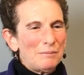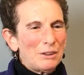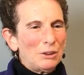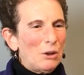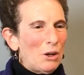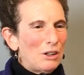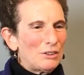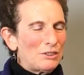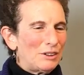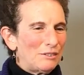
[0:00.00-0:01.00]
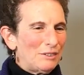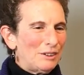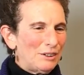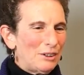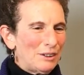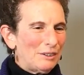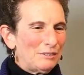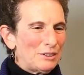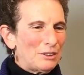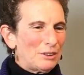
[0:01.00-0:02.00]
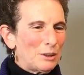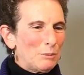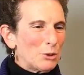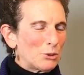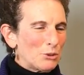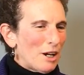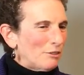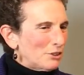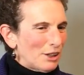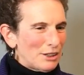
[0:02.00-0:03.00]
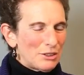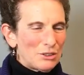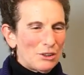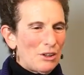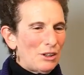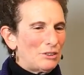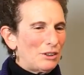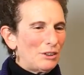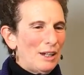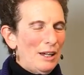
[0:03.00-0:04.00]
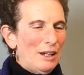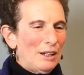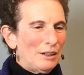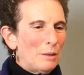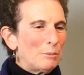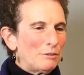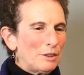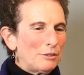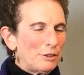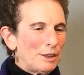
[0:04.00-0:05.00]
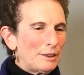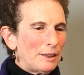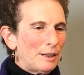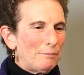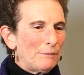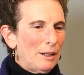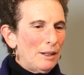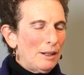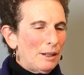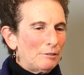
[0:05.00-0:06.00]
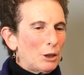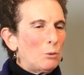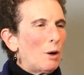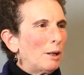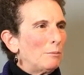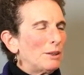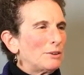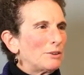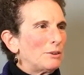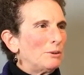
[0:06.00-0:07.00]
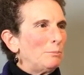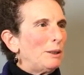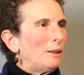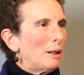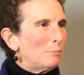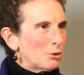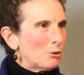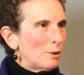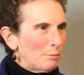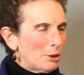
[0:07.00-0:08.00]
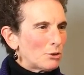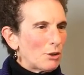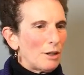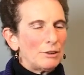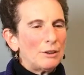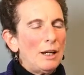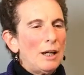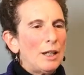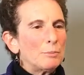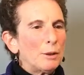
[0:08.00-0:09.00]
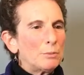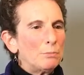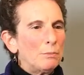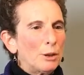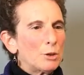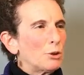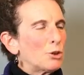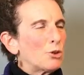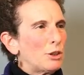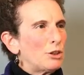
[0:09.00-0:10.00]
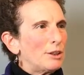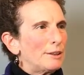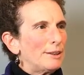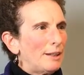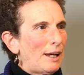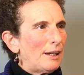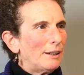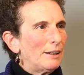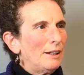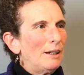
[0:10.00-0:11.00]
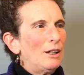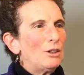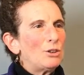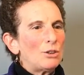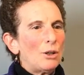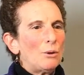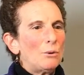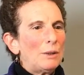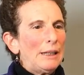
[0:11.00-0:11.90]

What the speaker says: laws, the commercial driver's license laws, and a number of different requirements to become a bus driver. It's much more stringent today. So